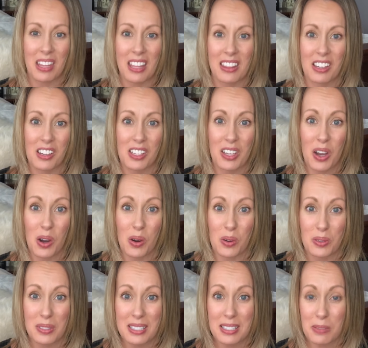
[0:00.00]
there you
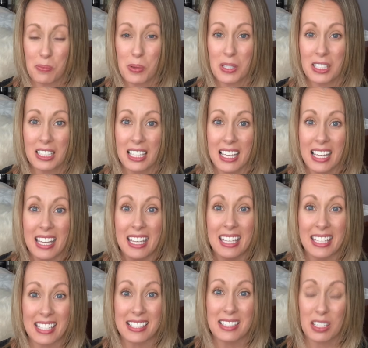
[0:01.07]
go. Simple,
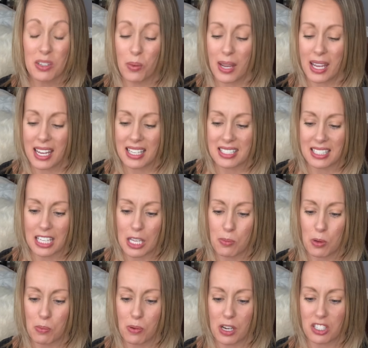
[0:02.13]
easy way to keep
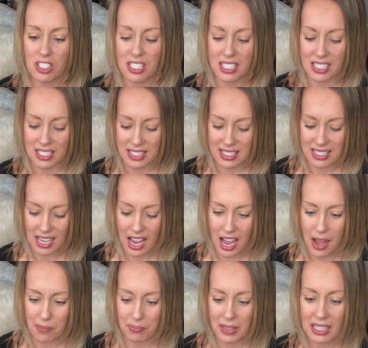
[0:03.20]
your brushes
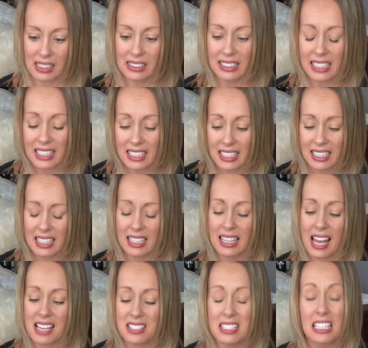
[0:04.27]
clean,
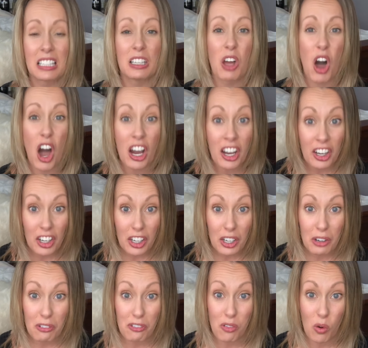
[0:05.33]
lasting
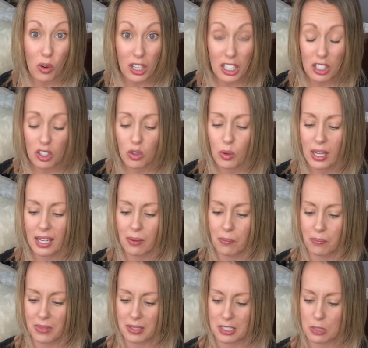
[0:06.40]
longer for you.
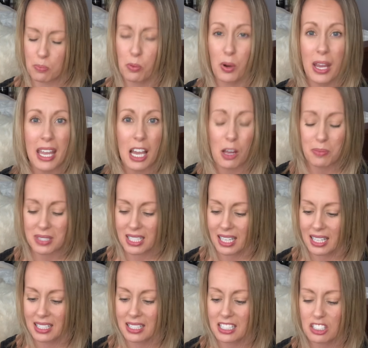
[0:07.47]
The spray helps to
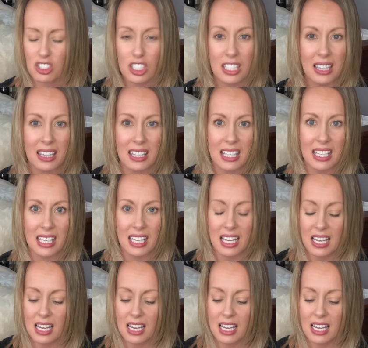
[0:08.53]
condition the